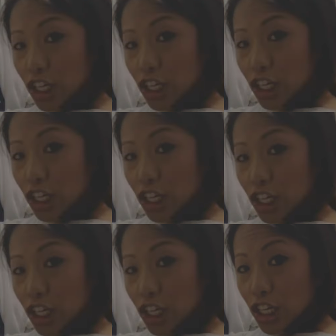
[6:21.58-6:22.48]
it my
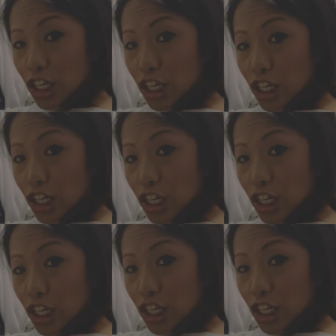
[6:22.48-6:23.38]
what to wear
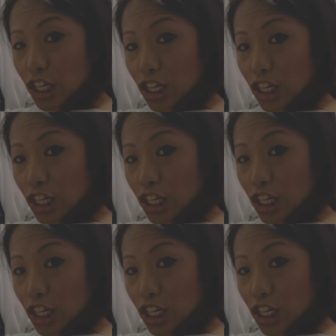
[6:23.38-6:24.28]
folder. It'll make
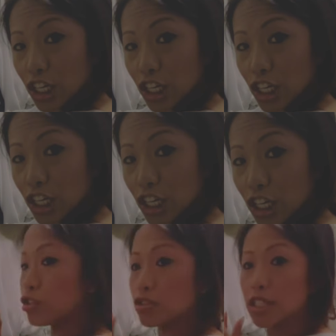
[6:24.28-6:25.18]
sense in a second.
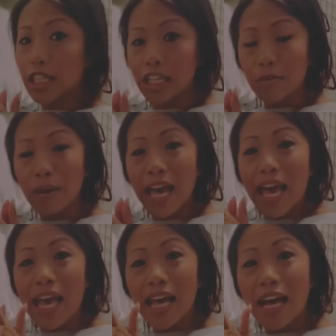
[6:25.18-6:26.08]
You should keep
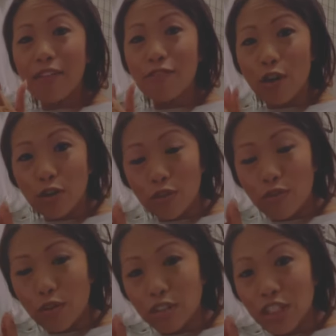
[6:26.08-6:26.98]
a photo
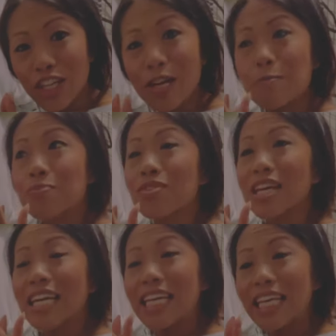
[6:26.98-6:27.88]
folder
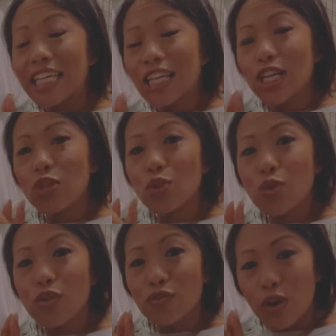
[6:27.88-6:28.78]
in
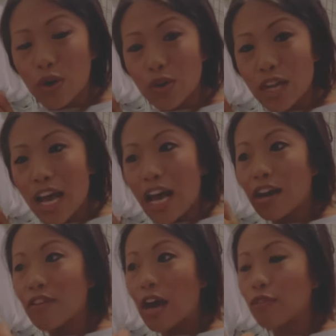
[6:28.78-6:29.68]
your phone
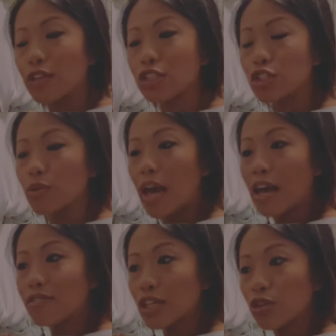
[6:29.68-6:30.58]
of outfits you
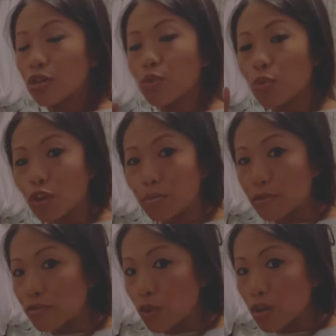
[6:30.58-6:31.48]
have either worn
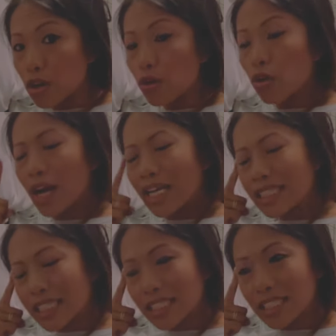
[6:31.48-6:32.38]
before or
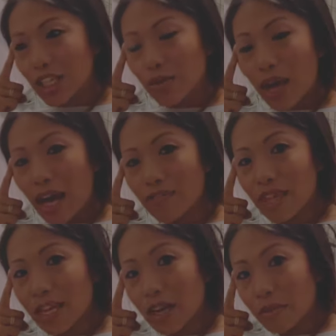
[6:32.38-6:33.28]
ideas that you have
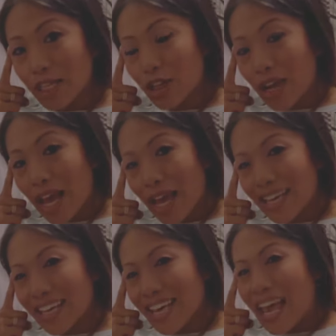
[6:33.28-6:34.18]
that come in your head.
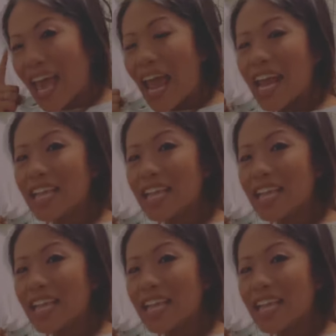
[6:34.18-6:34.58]
And